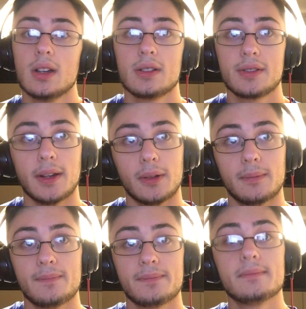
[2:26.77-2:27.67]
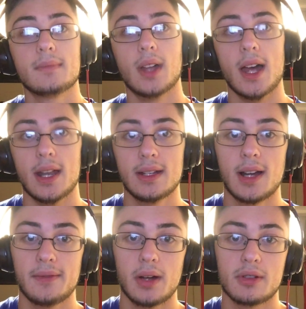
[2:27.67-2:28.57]
So, an
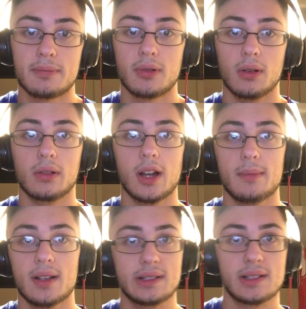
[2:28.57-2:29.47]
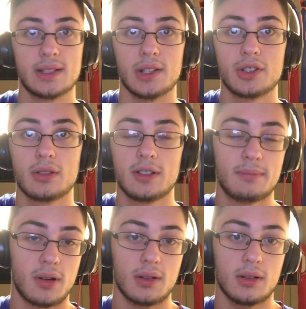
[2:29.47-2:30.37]
antivirus program is essentially
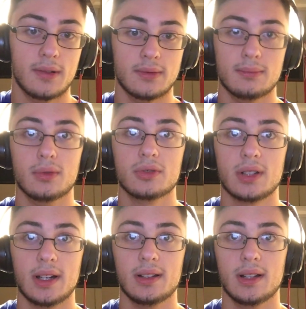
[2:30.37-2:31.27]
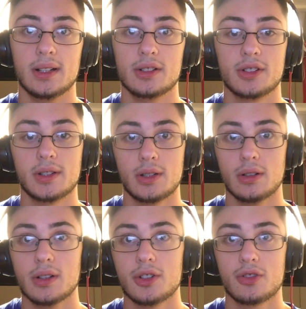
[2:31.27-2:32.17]
part of a multi-layered
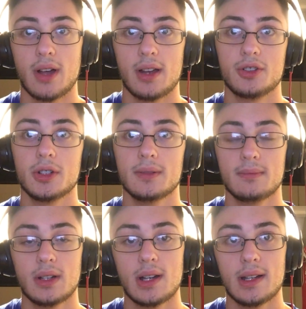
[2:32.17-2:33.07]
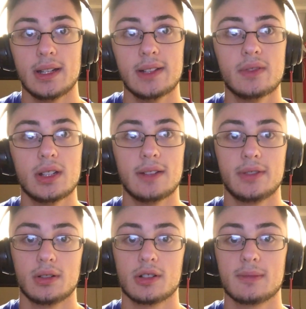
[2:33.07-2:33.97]
security strategy. Even if
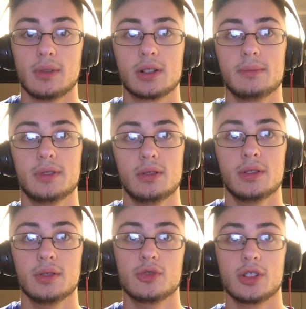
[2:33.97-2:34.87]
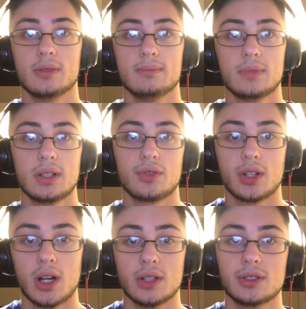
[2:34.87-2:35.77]
you're a smart computer user, the
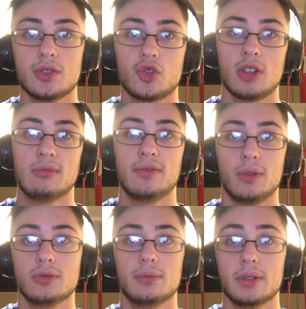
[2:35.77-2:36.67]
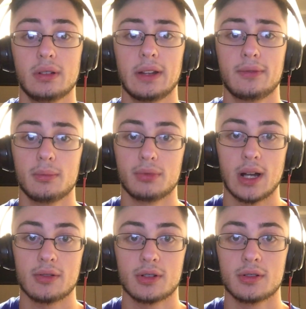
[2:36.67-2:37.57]
constant stream of vulnerabilities for
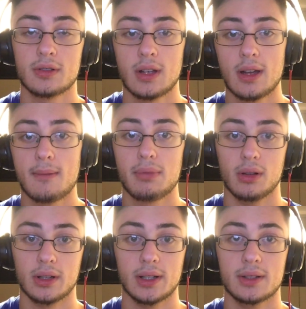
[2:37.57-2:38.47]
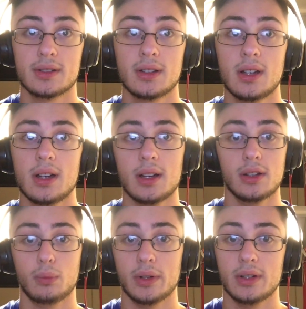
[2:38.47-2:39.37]
browsers, plugins, and the
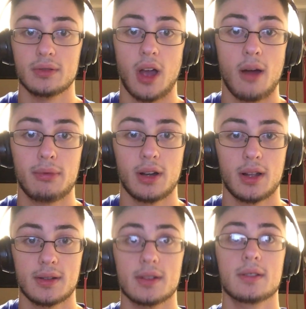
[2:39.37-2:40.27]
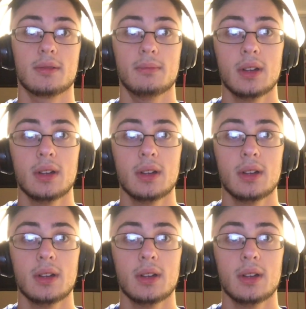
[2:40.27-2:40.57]
Windows operating system